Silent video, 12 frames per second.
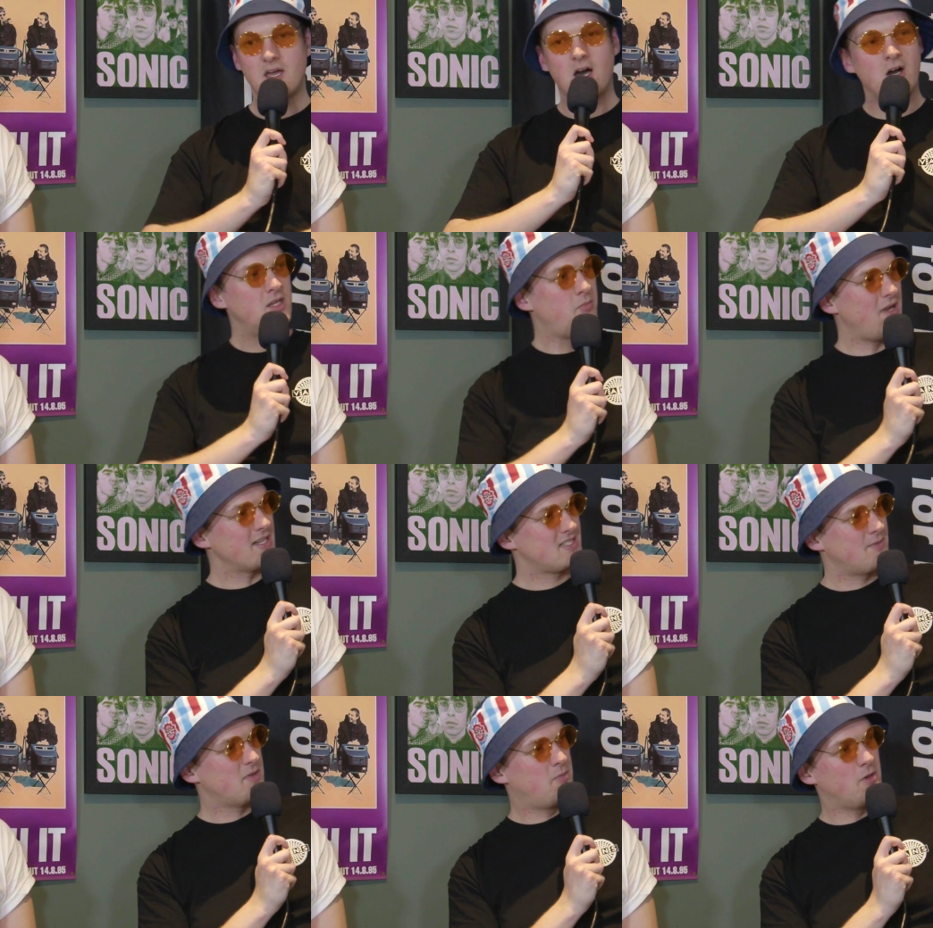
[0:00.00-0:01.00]
On the Black
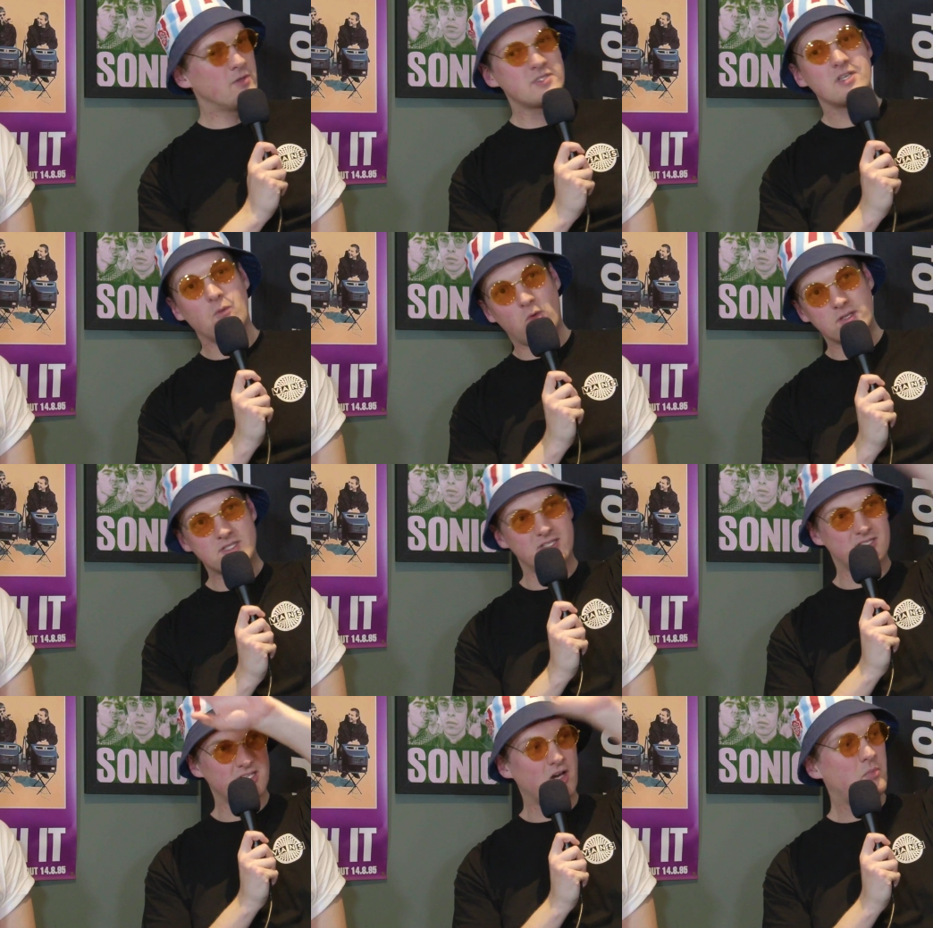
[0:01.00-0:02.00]
Sabbath poster, what's at
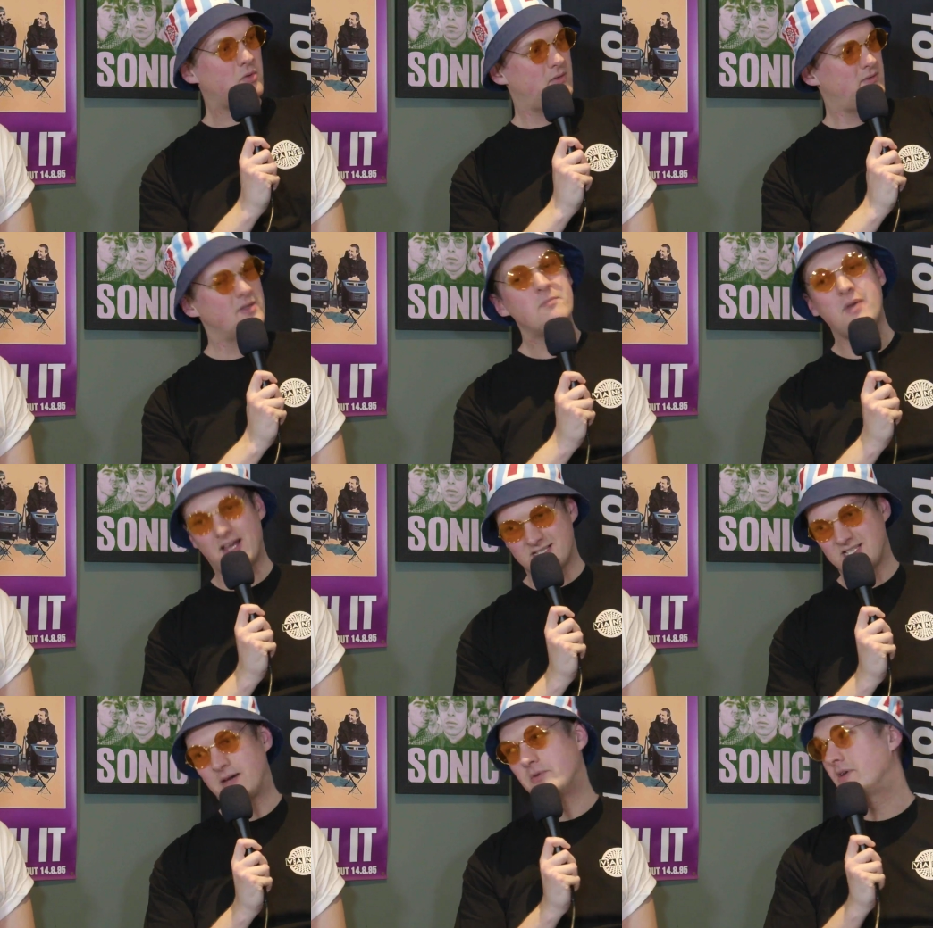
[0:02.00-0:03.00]
the top? Black
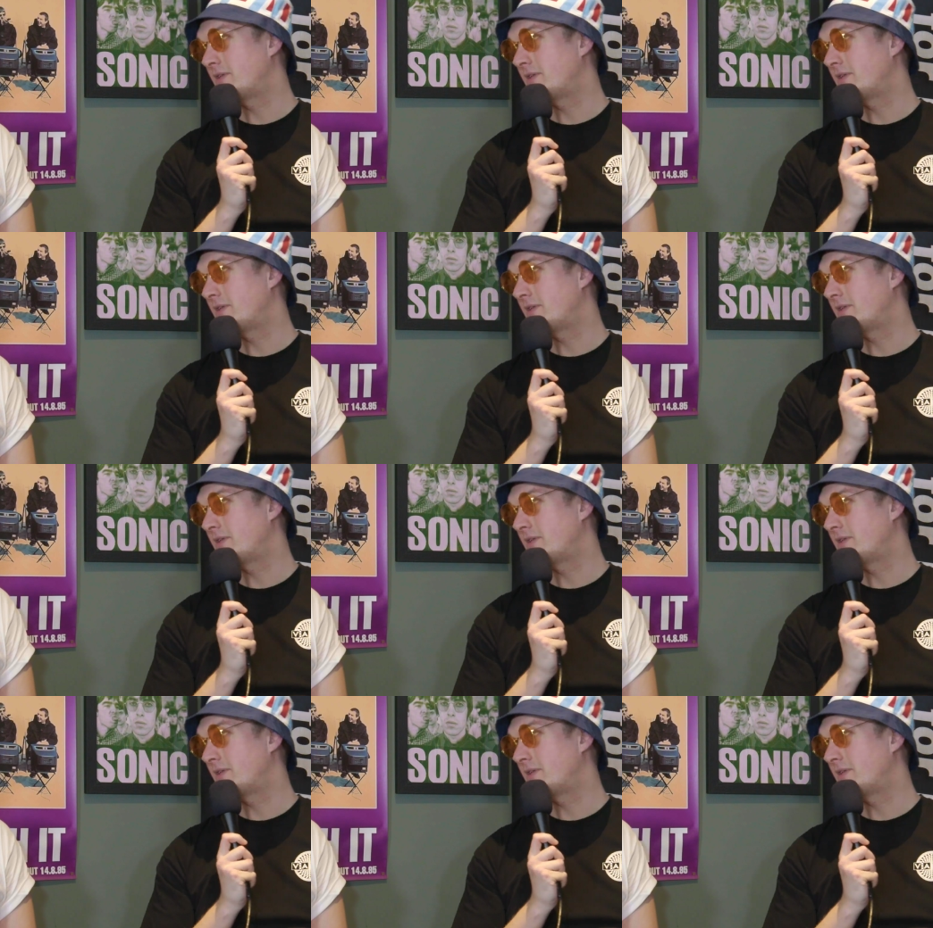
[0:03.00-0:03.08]
Sabbath.